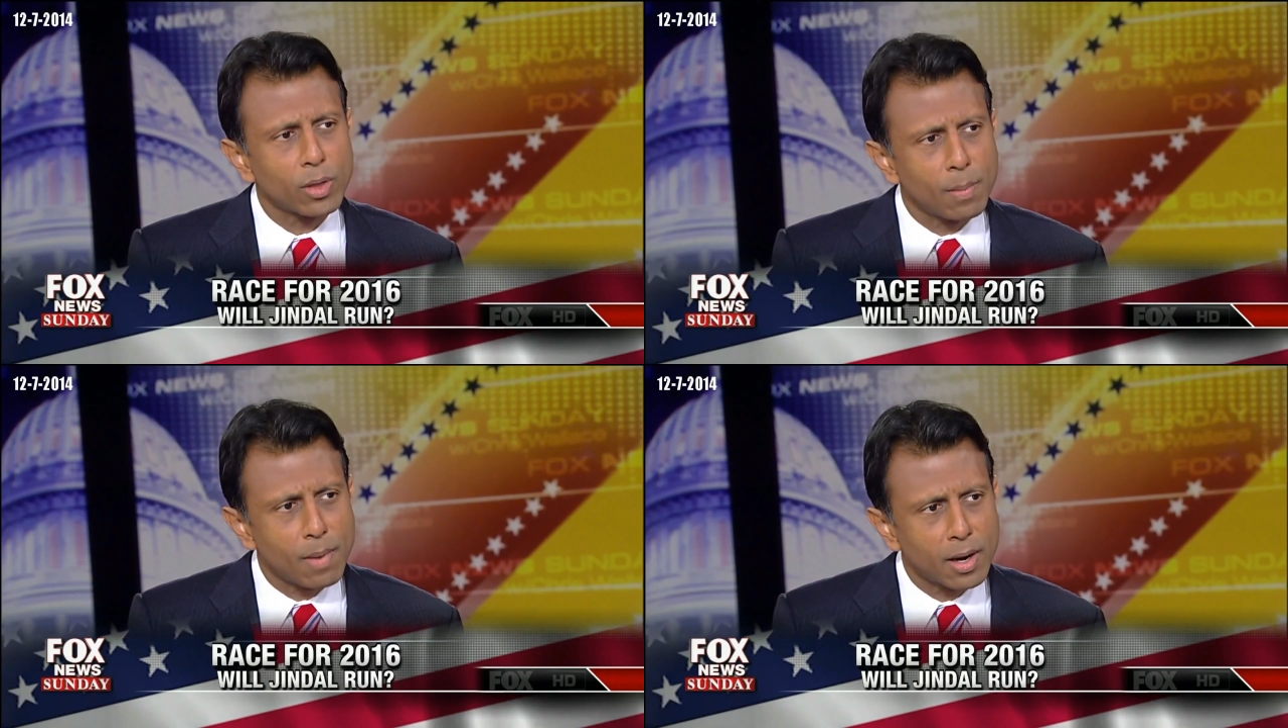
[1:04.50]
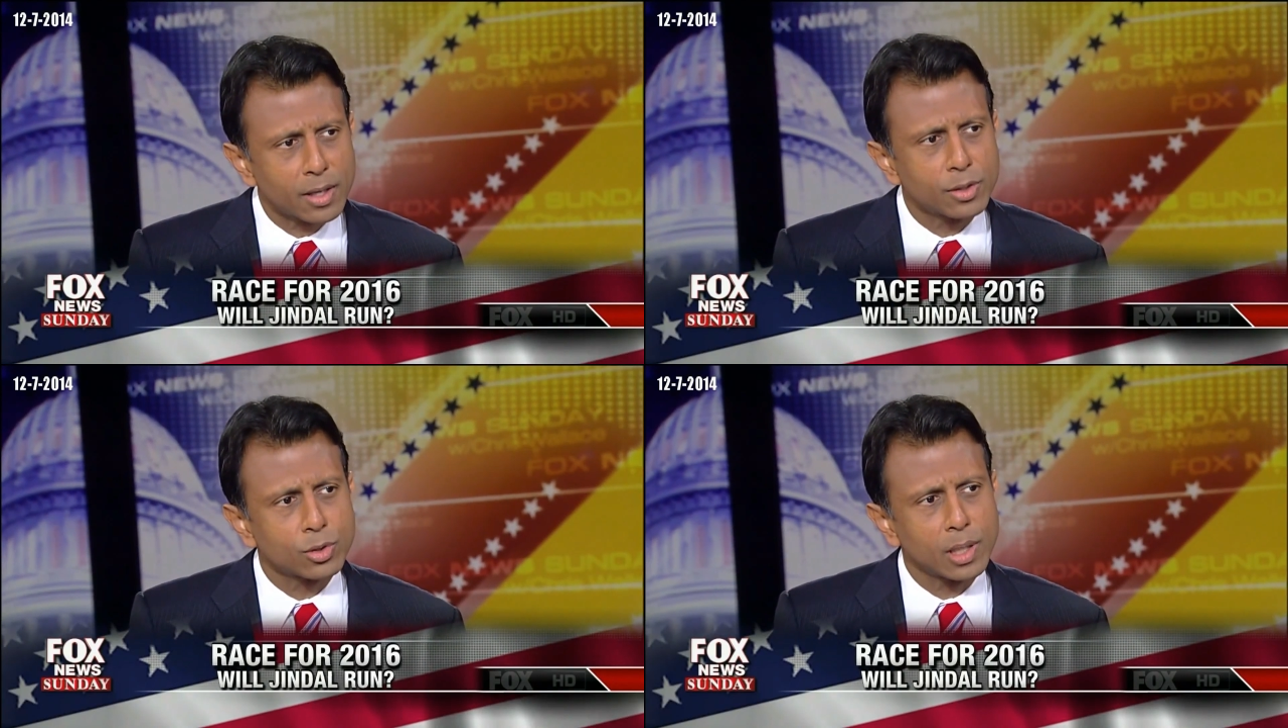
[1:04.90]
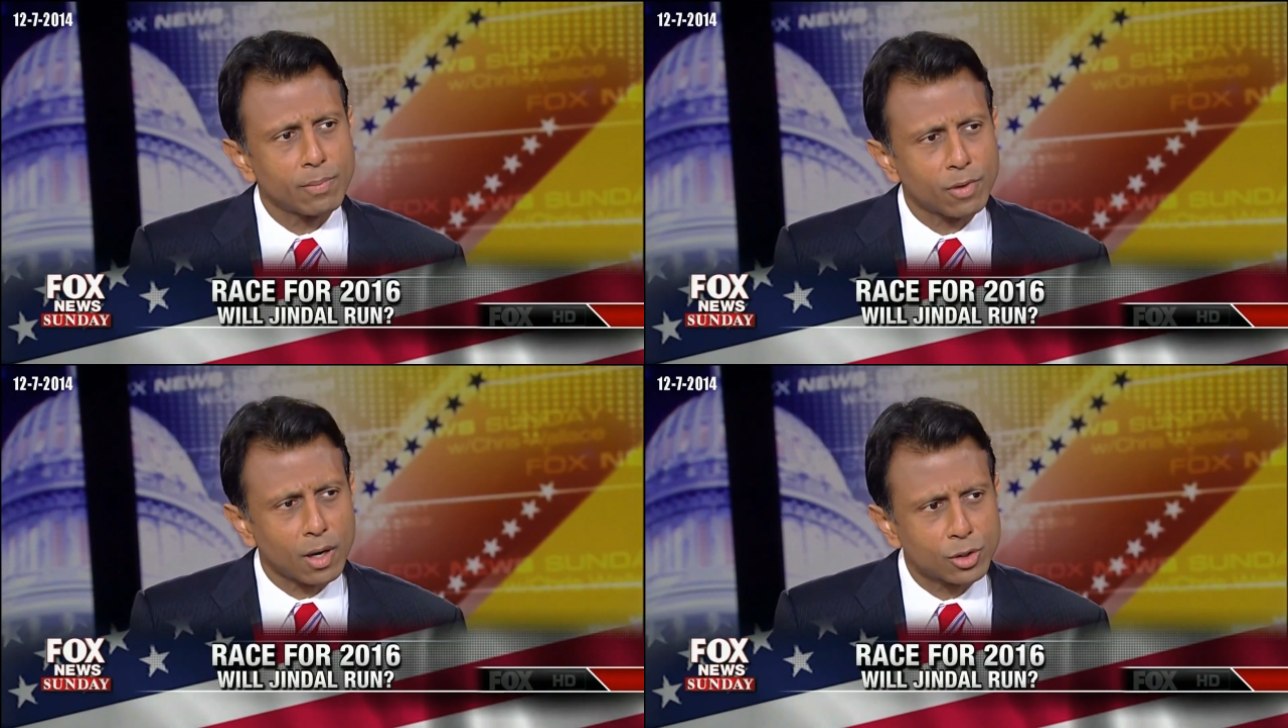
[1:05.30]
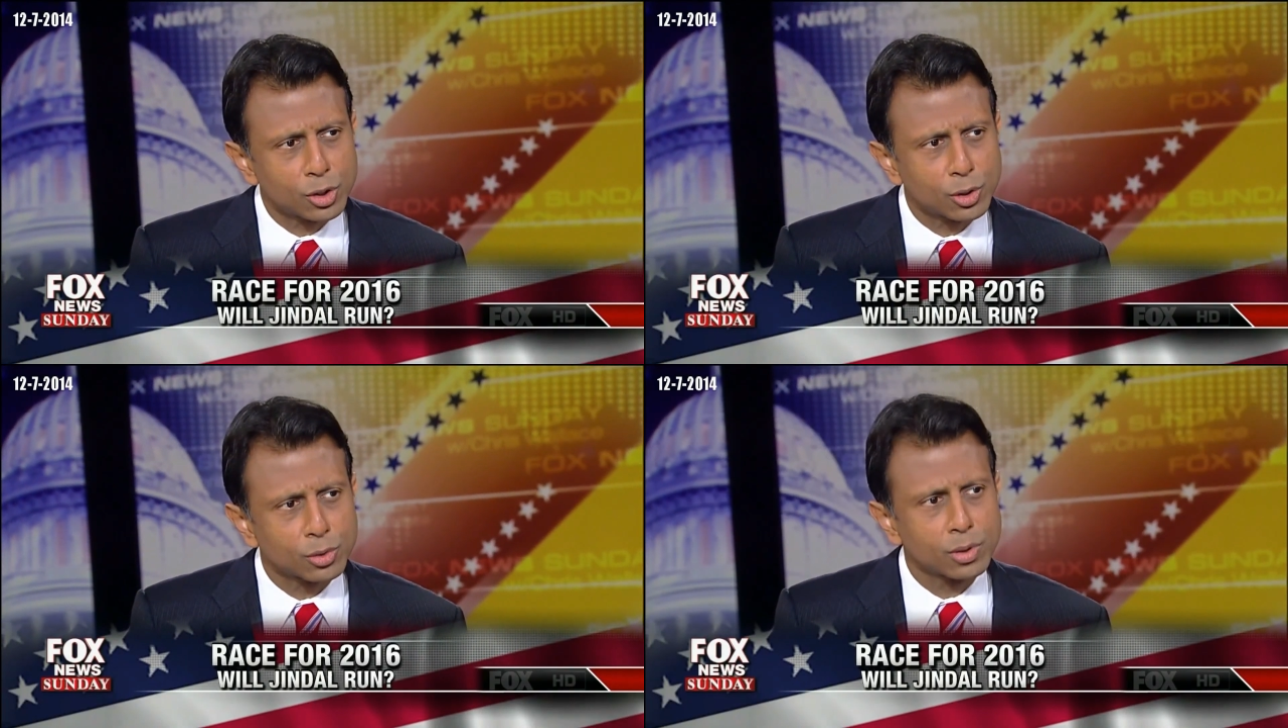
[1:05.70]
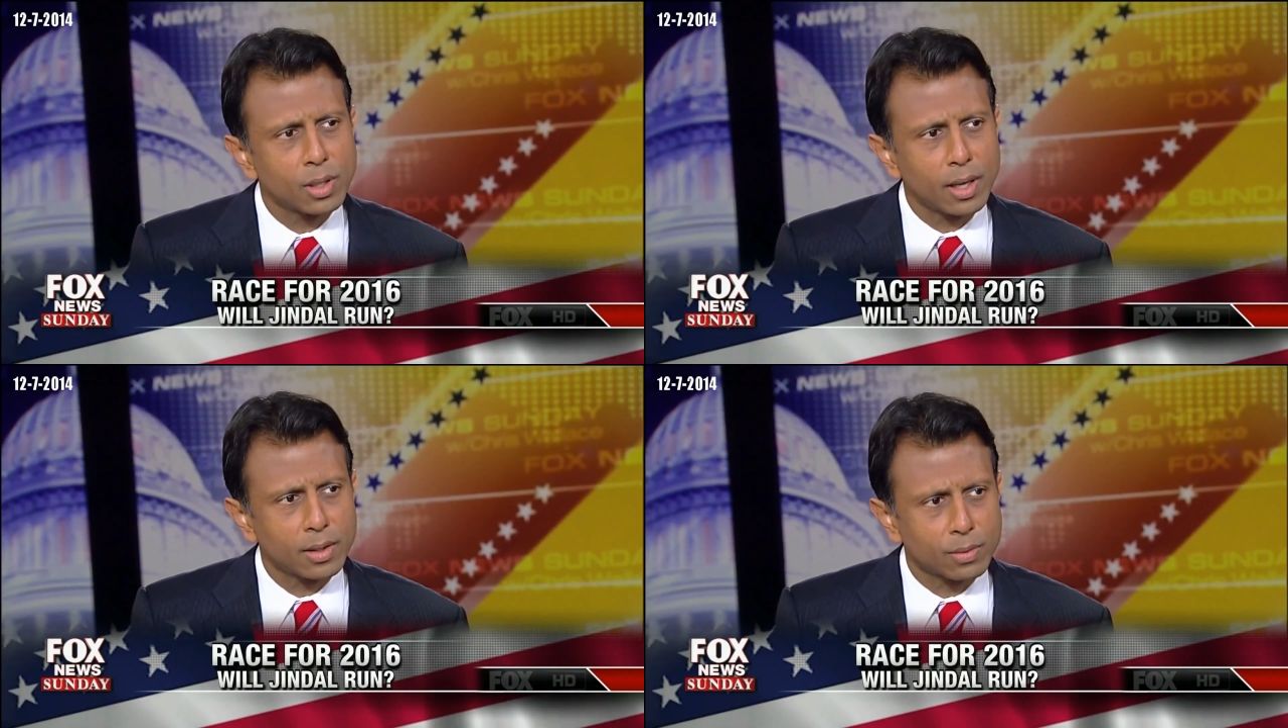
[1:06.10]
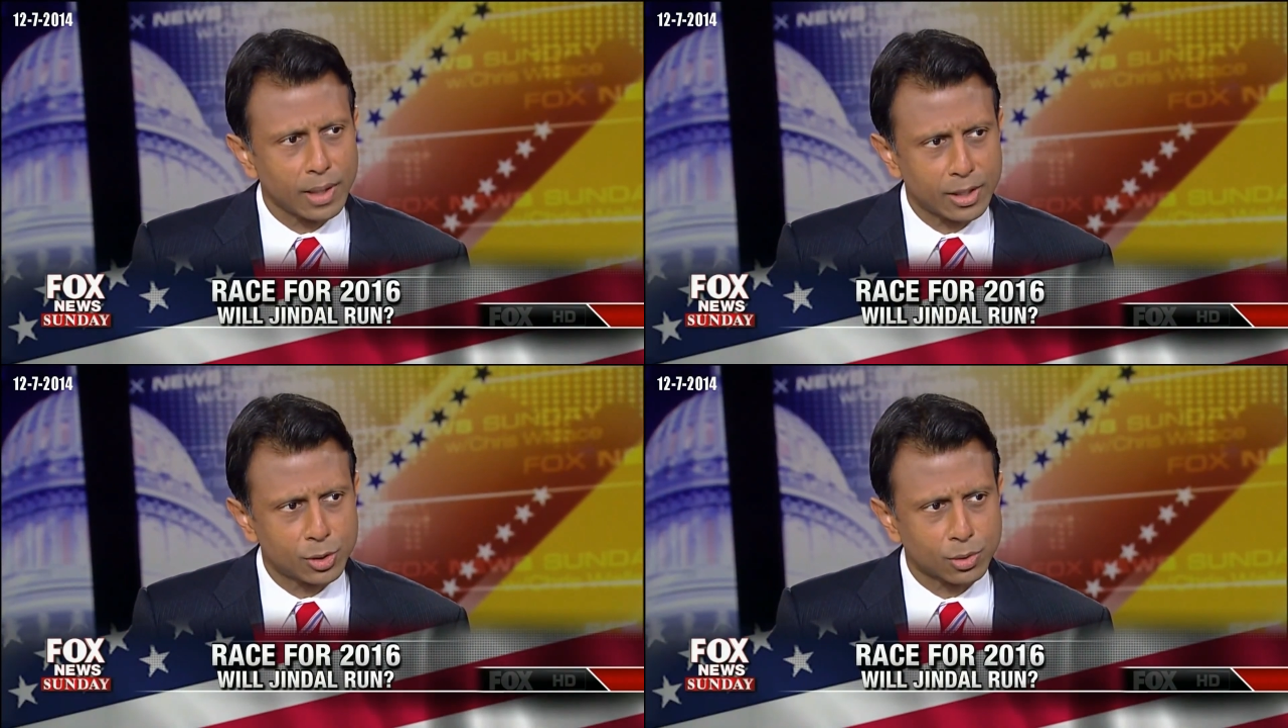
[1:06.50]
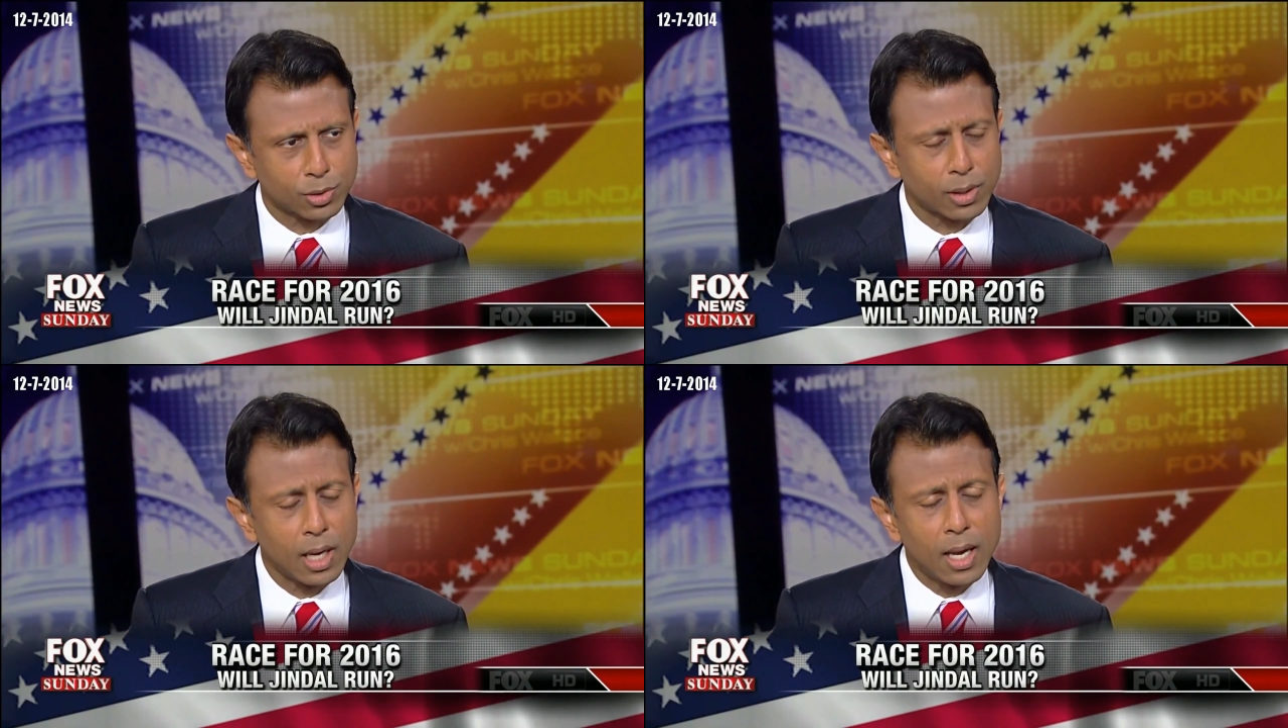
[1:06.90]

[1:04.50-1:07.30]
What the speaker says: the American dream for our children and grandchildren.